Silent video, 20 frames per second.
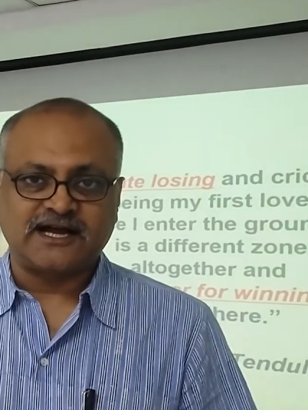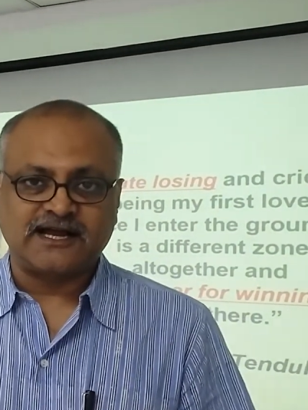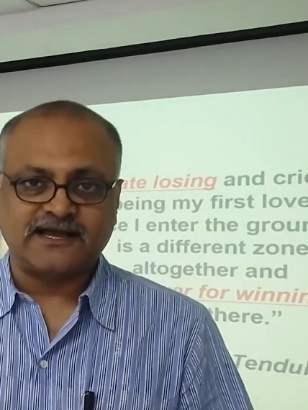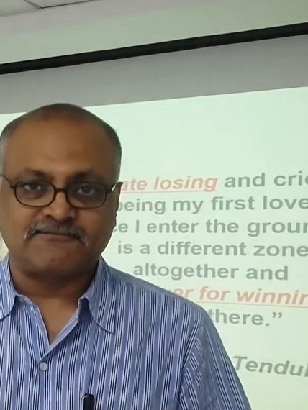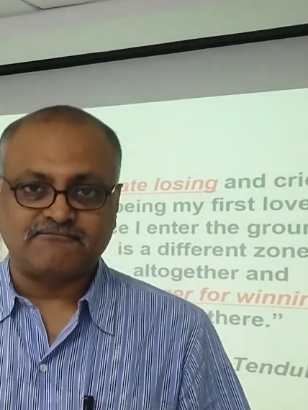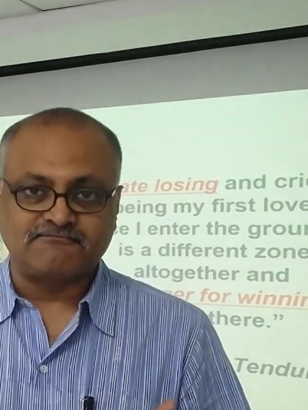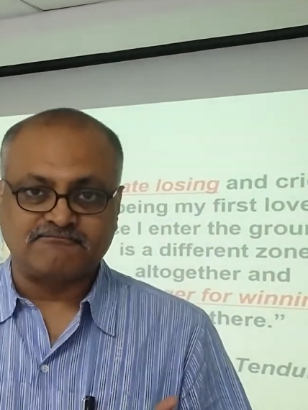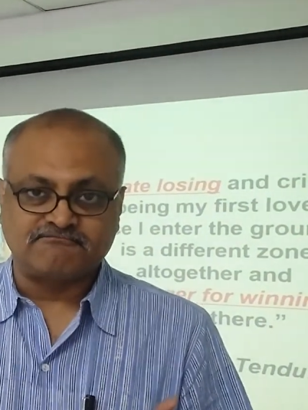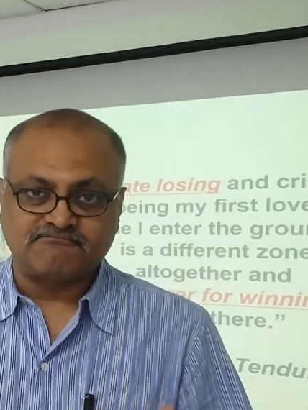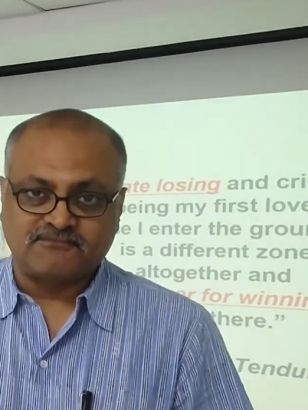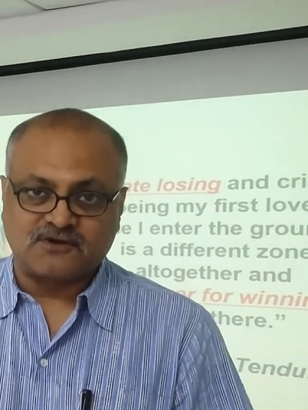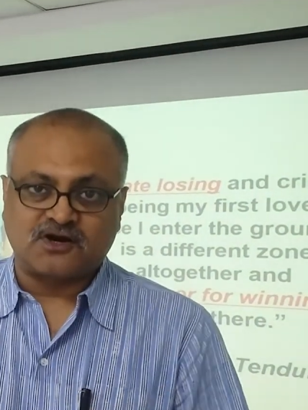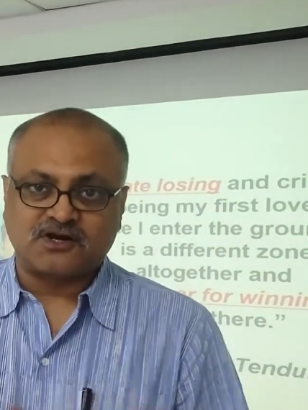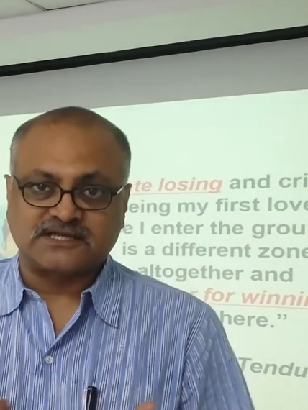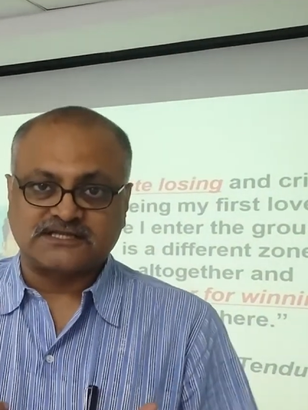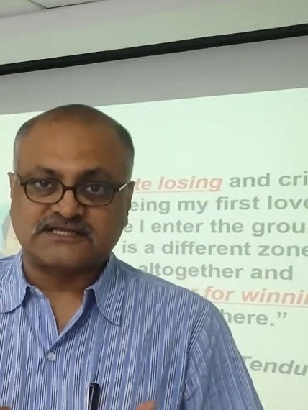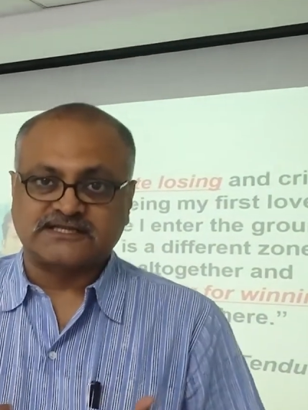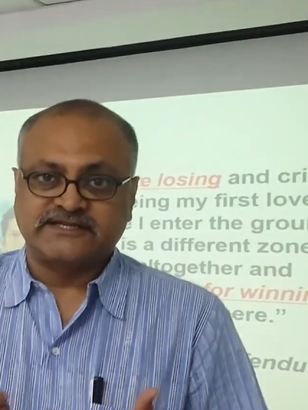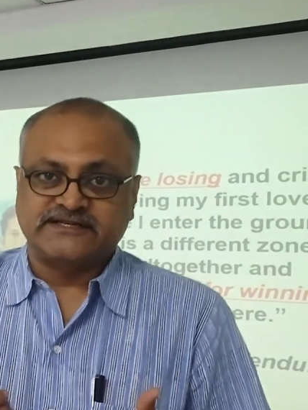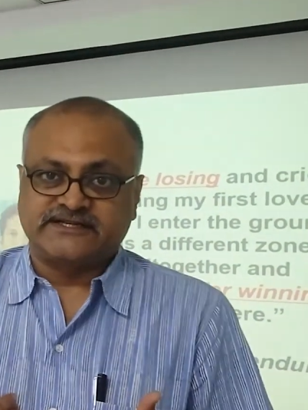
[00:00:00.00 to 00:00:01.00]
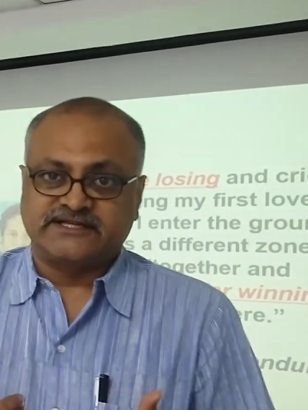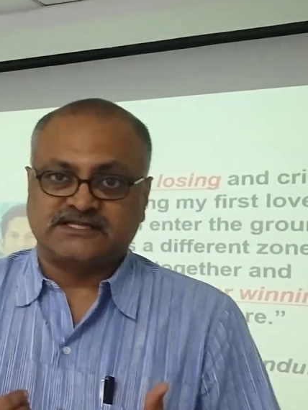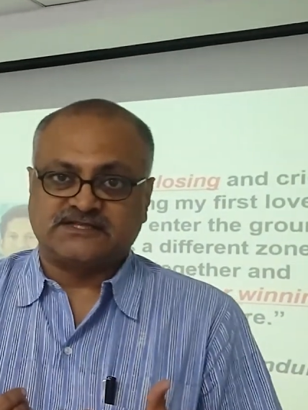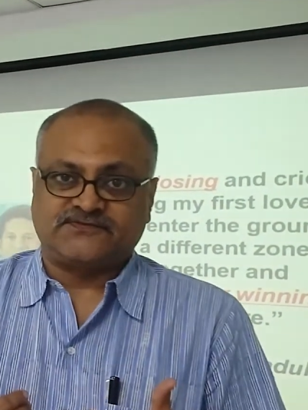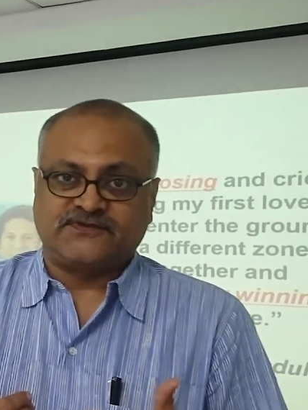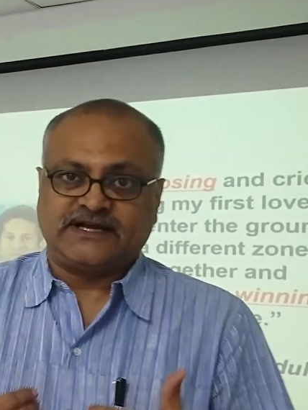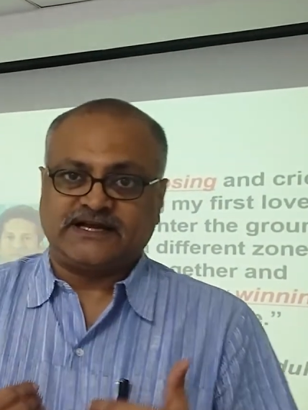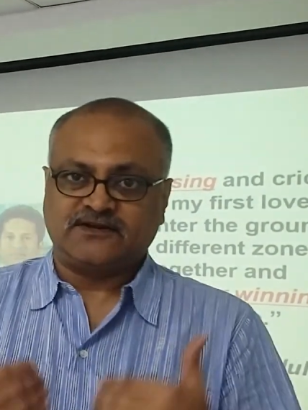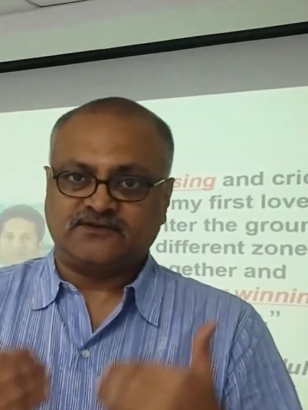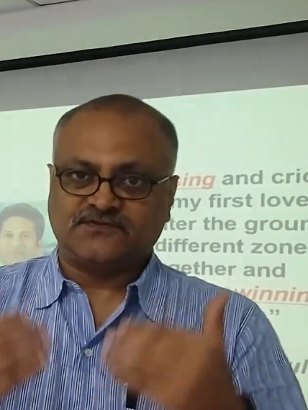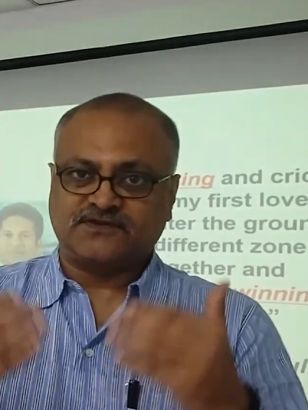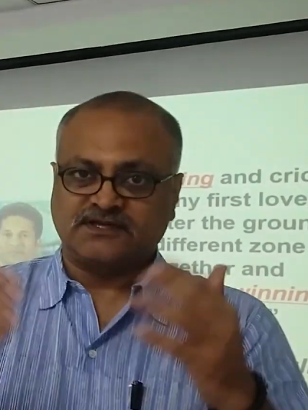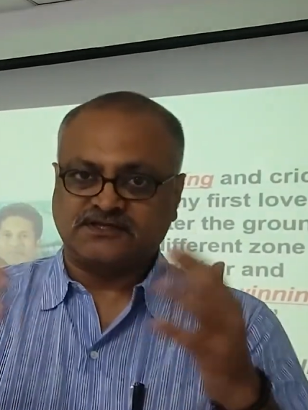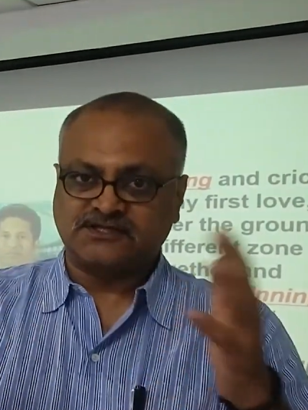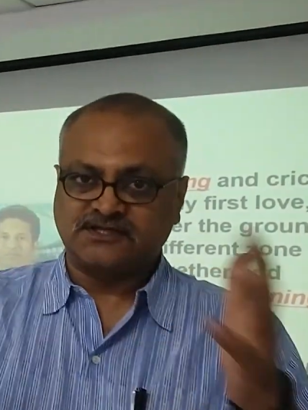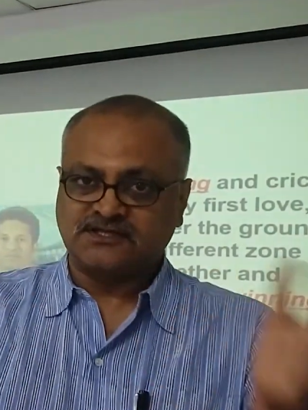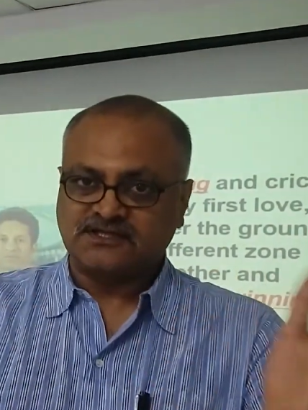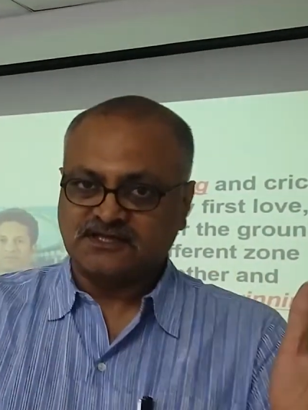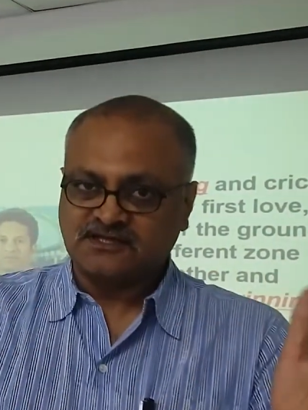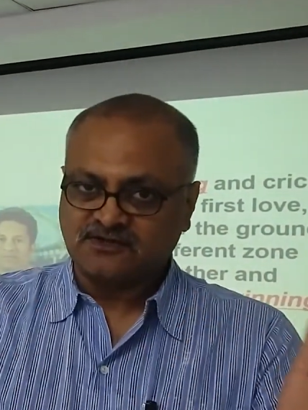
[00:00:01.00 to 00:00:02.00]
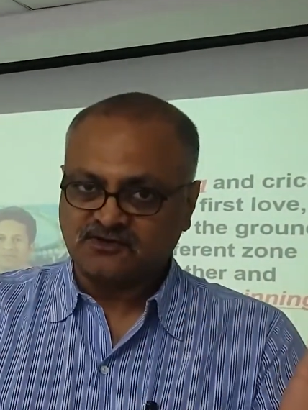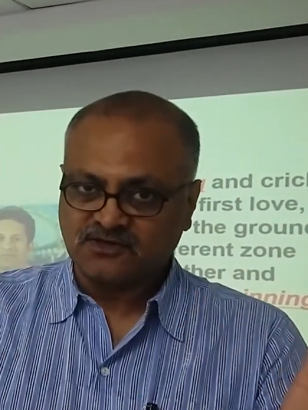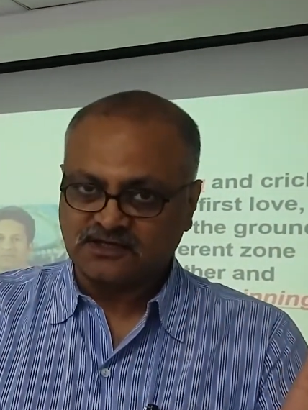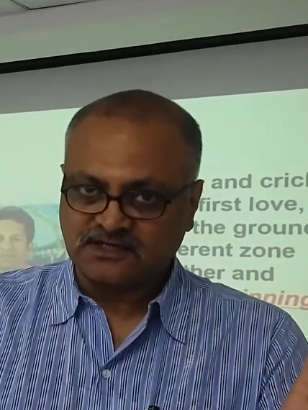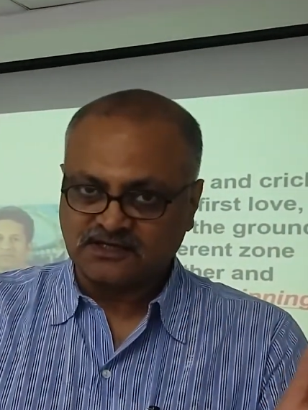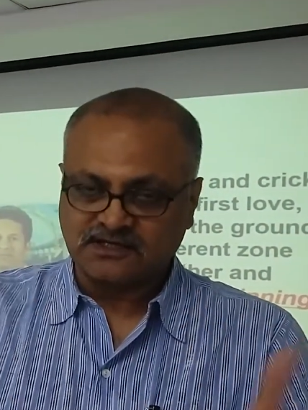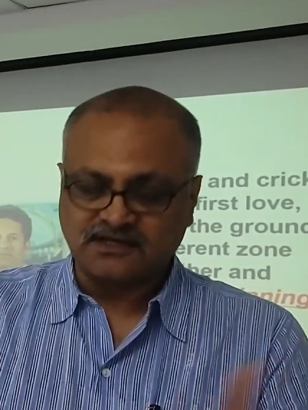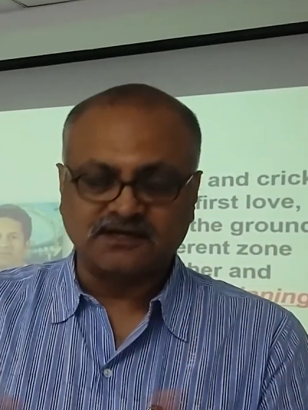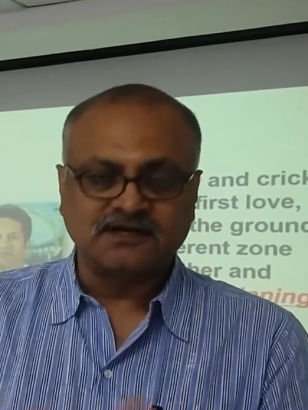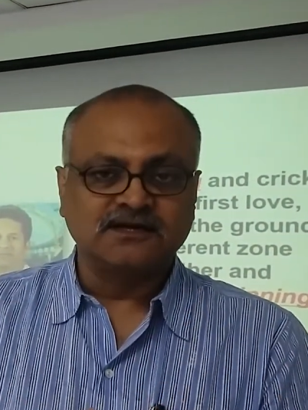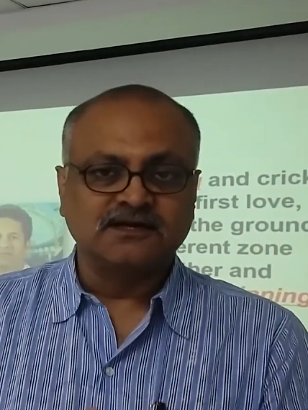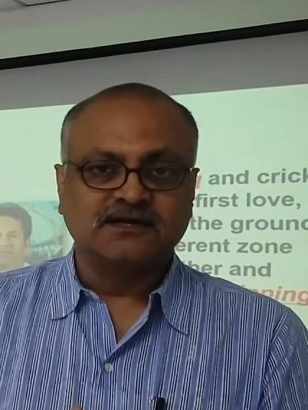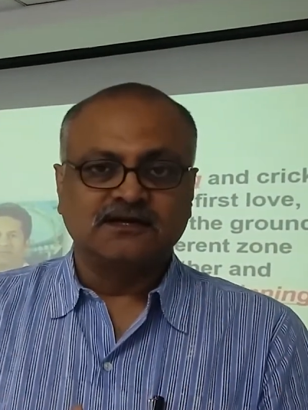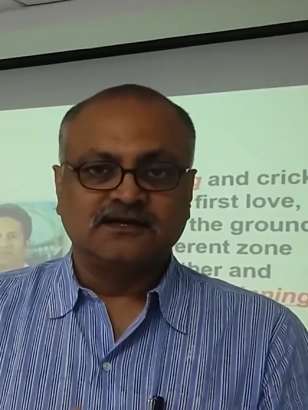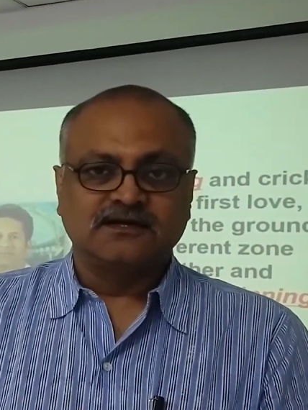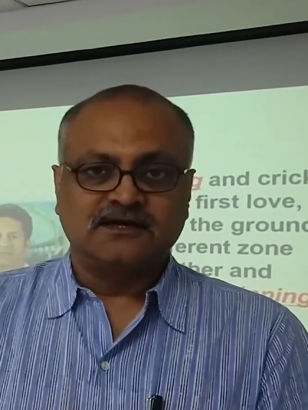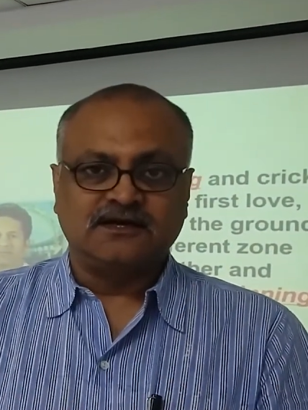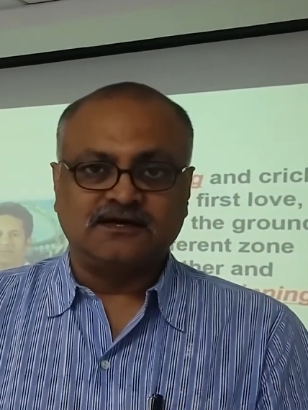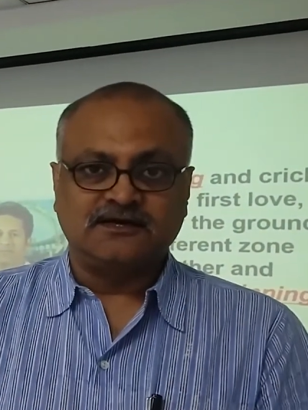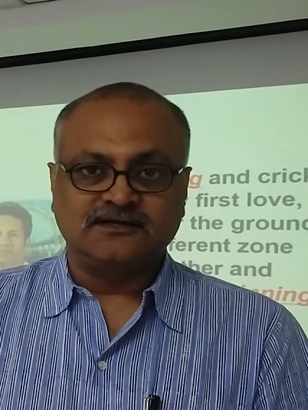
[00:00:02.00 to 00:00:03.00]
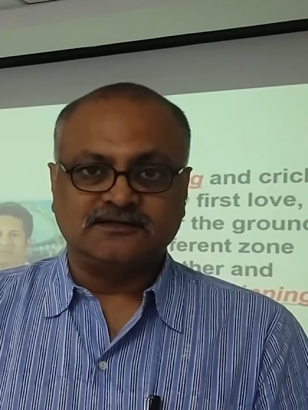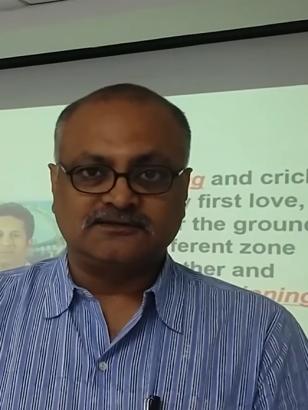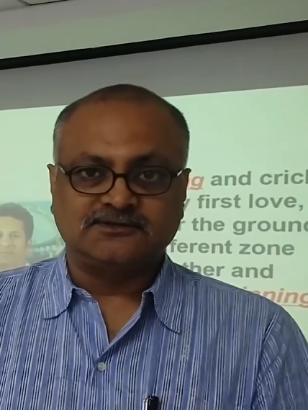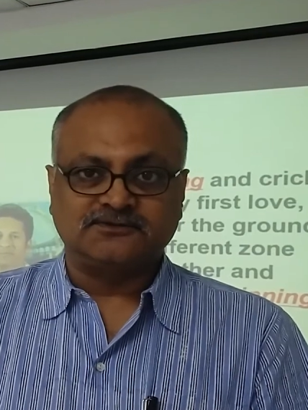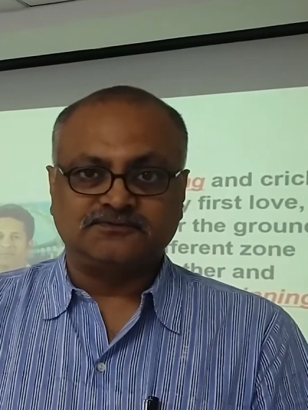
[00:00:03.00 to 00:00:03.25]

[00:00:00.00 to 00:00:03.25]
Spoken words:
I'm not a serious fan of Sachin Tendulkar.